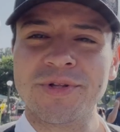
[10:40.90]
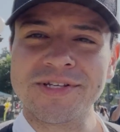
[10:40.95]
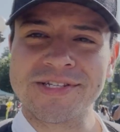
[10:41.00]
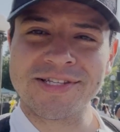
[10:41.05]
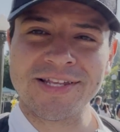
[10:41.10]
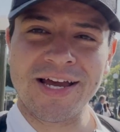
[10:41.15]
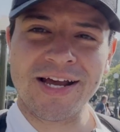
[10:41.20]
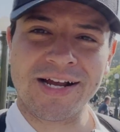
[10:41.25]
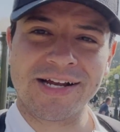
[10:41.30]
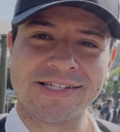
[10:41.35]
this
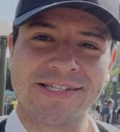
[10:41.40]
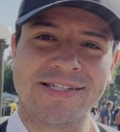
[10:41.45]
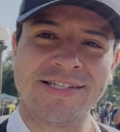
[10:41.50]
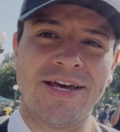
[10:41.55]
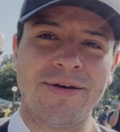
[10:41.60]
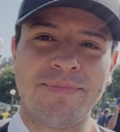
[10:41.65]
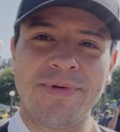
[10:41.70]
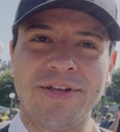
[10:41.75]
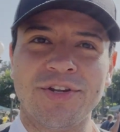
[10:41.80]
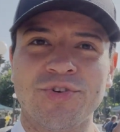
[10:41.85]
next
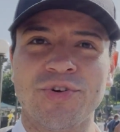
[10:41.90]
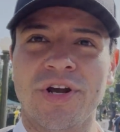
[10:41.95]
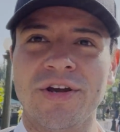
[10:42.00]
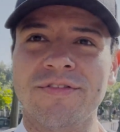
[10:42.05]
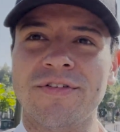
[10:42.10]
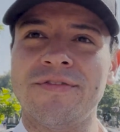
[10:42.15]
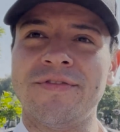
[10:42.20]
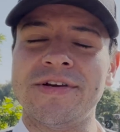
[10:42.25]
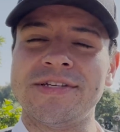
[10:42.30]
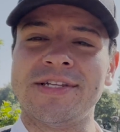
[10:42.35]
tip and trick
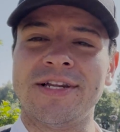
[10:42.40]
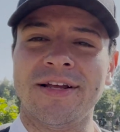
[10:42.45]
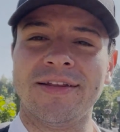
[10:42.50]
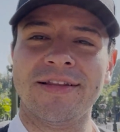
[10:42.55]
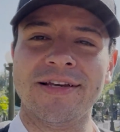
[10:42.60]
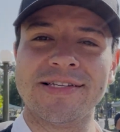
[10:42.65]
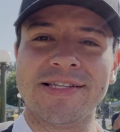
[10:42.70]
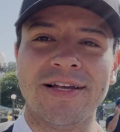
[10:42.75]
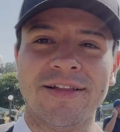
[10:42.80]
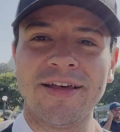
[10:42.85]
for visiting
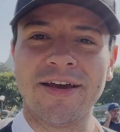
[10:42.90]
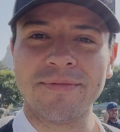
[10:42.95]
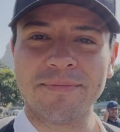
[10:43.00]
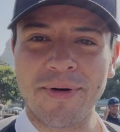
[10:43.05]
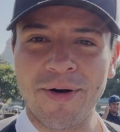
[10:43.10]
Disneyland